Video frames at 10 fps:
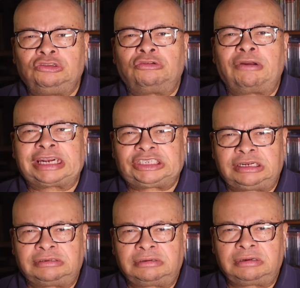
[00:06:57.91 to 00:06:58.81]

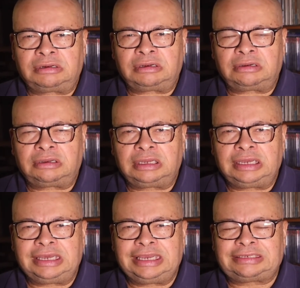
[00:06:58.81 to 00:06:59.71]
direction.
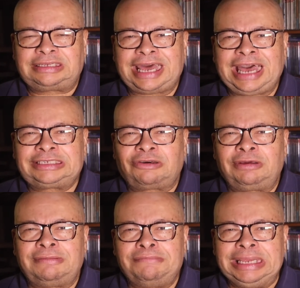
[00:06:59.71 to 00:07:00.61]
His attacks
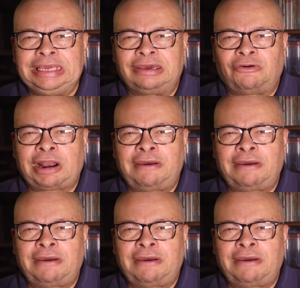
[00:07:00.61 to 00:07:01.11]
on the media, on